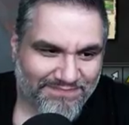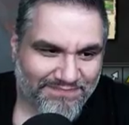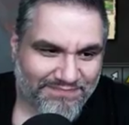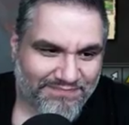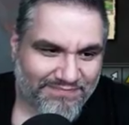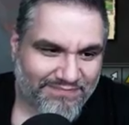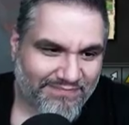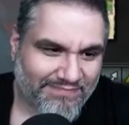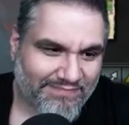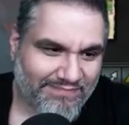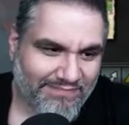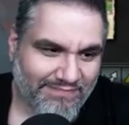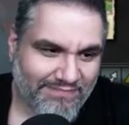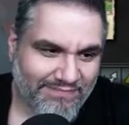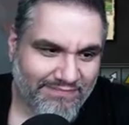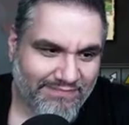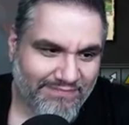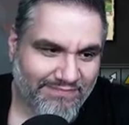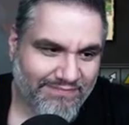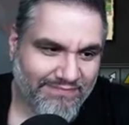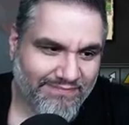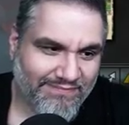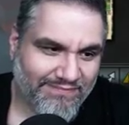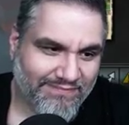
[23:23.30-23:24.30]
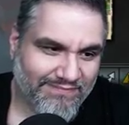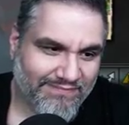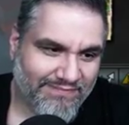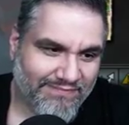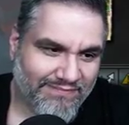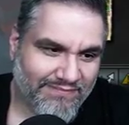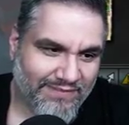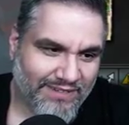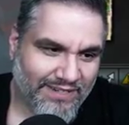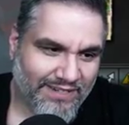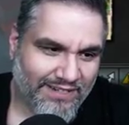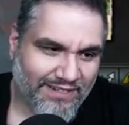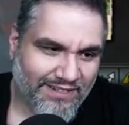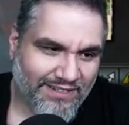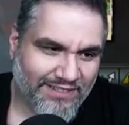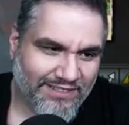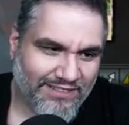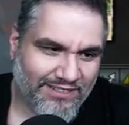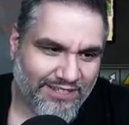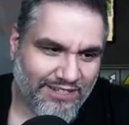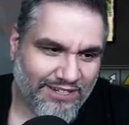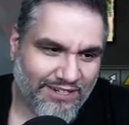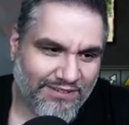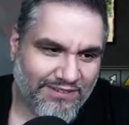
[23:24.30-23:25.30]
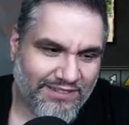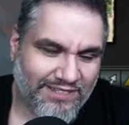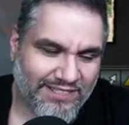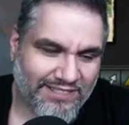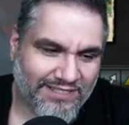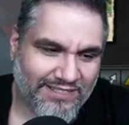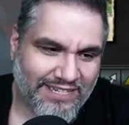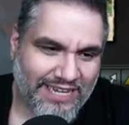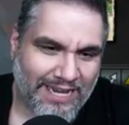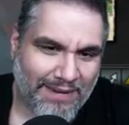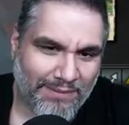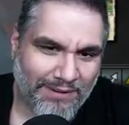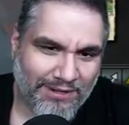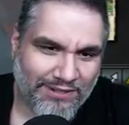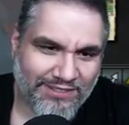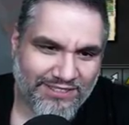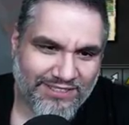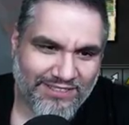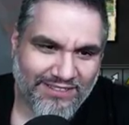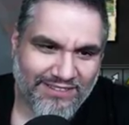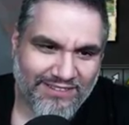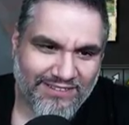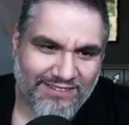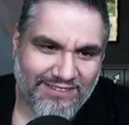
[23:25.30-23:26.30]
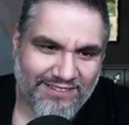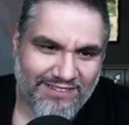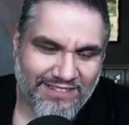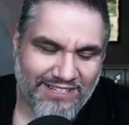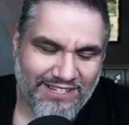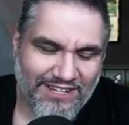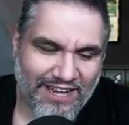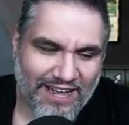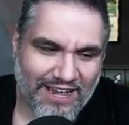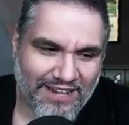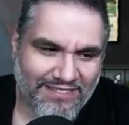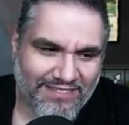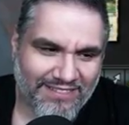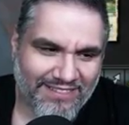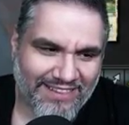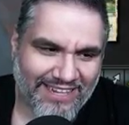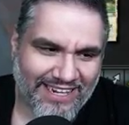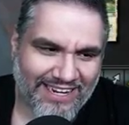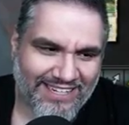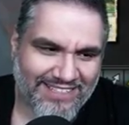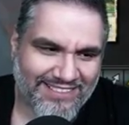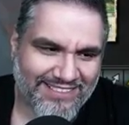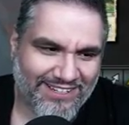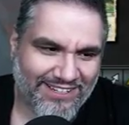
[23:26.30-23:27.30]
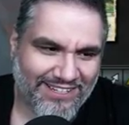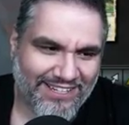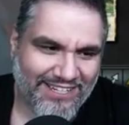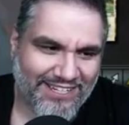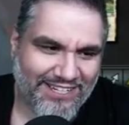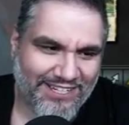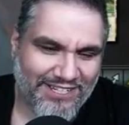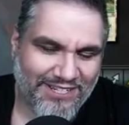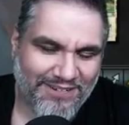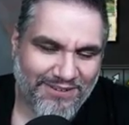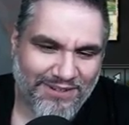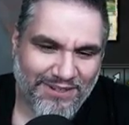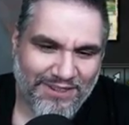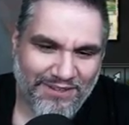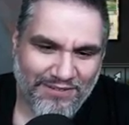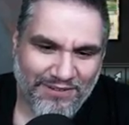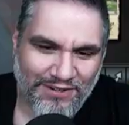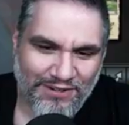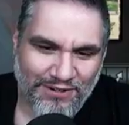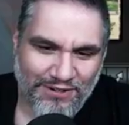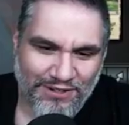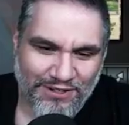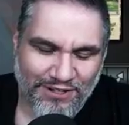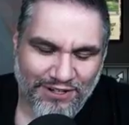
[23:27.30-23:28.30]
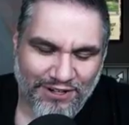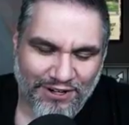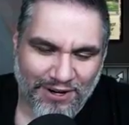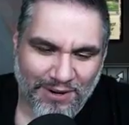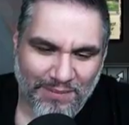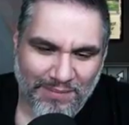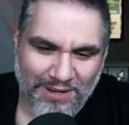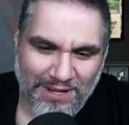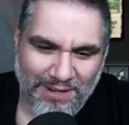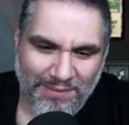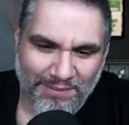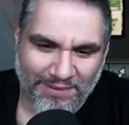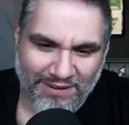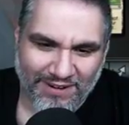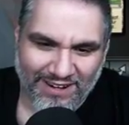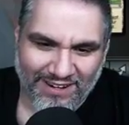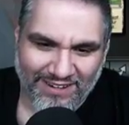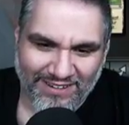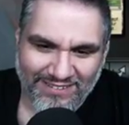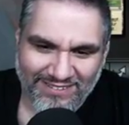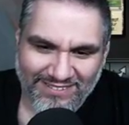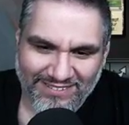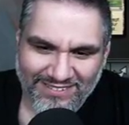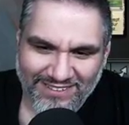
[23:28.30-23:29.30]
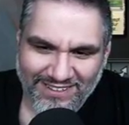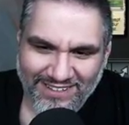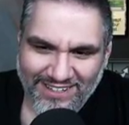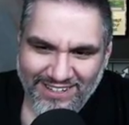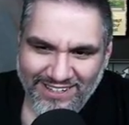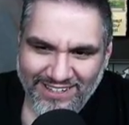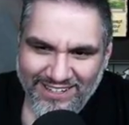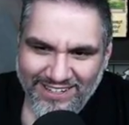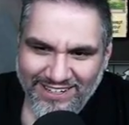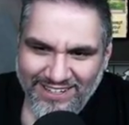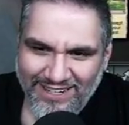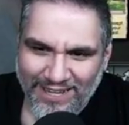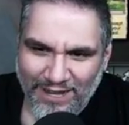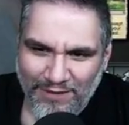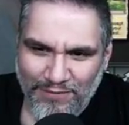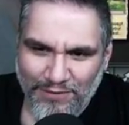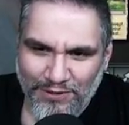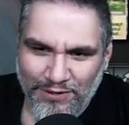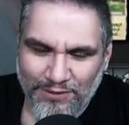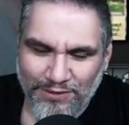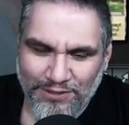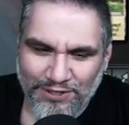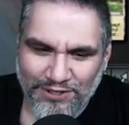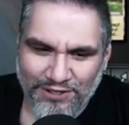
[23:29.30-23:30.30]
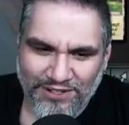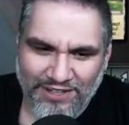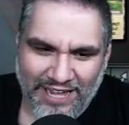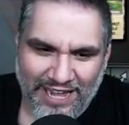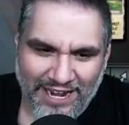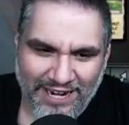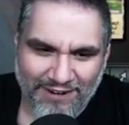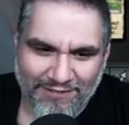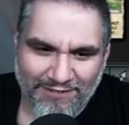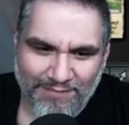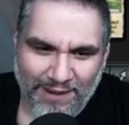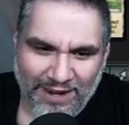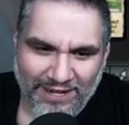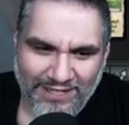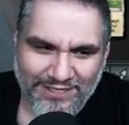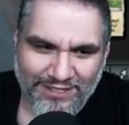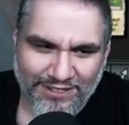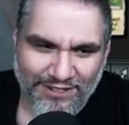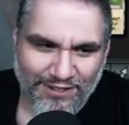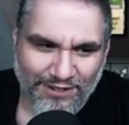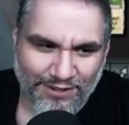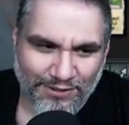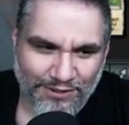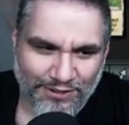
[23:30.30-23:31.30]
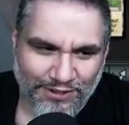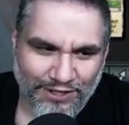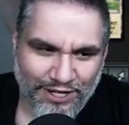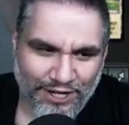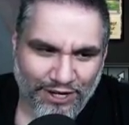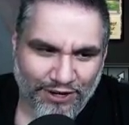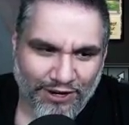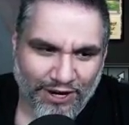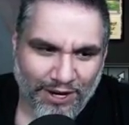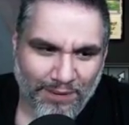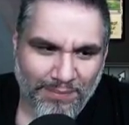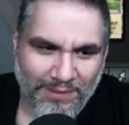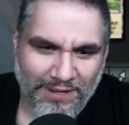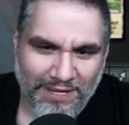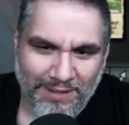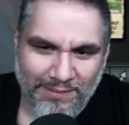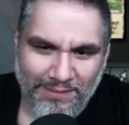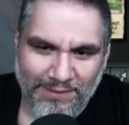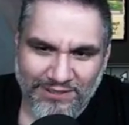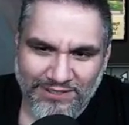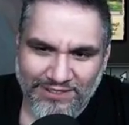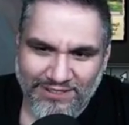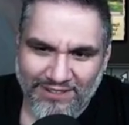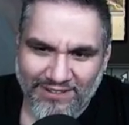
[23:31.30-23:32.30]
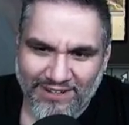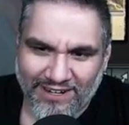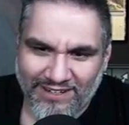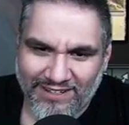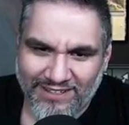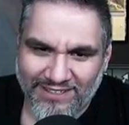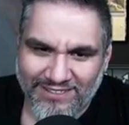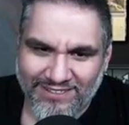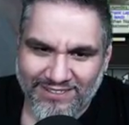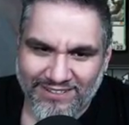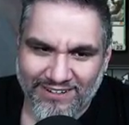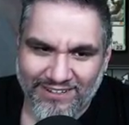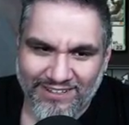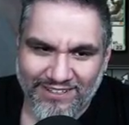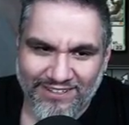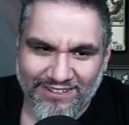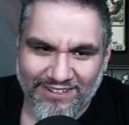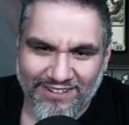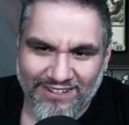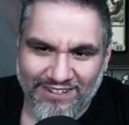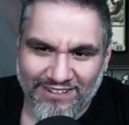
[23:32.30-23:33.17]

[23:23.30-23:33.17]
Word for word: well, someone's got to do it. So you don't dis. Yeah, but you're still. Uh, that has nothing to do with if you do it during your upkeep or not. If you do it during the end of my turn or during your upkeep, you're still not discarding your